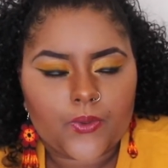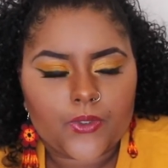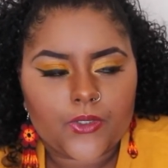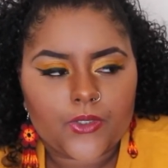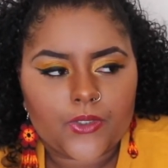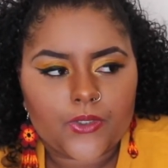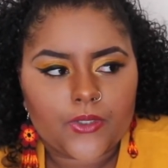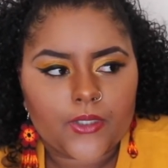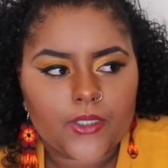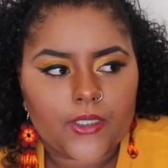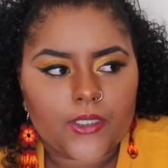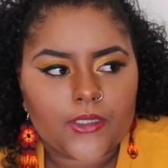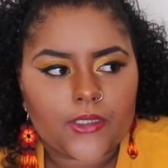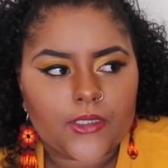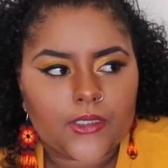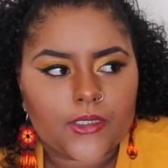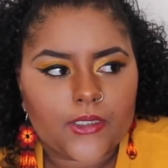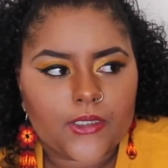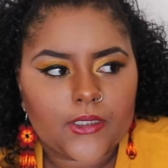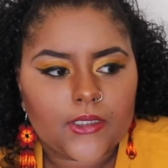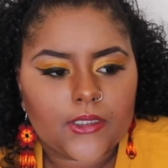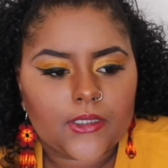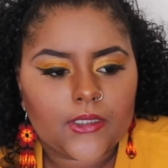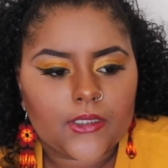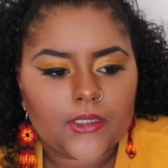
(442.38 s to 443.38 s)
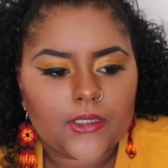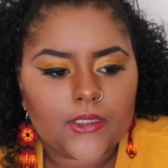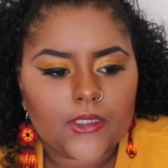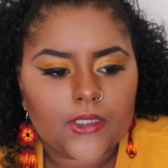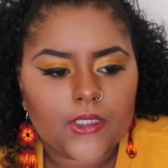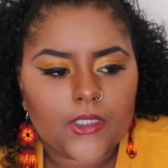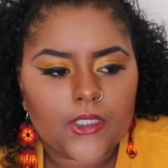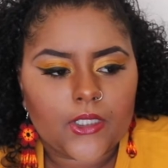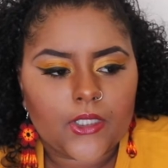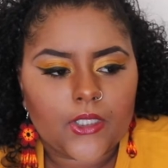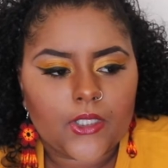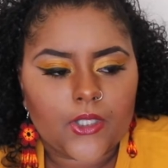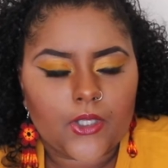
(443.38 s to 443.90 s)
treats
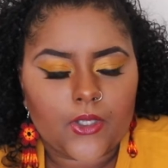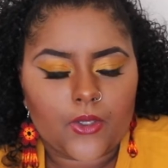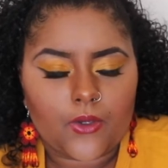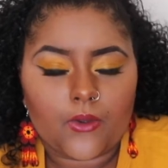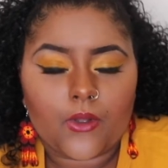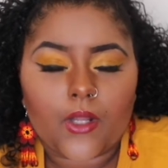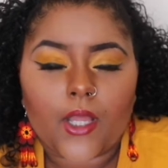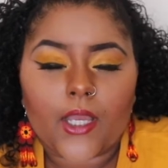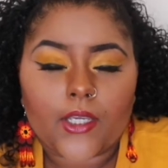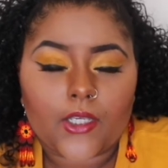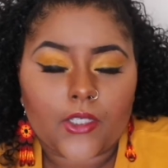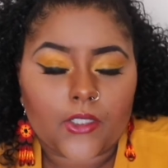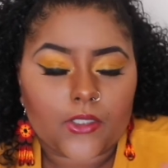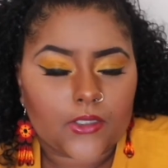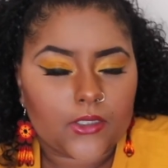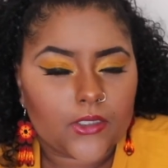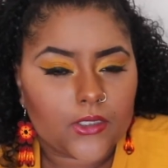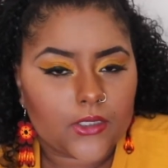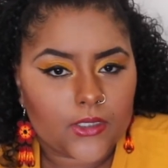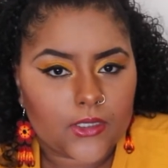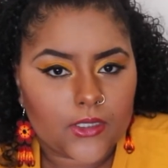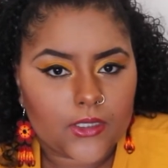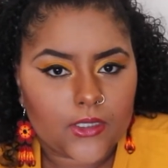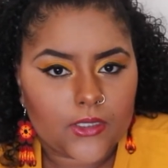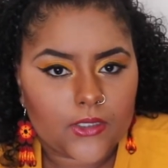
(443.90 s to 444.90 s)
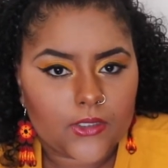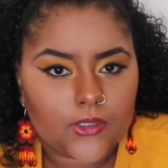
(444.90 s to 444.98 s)
you like you should.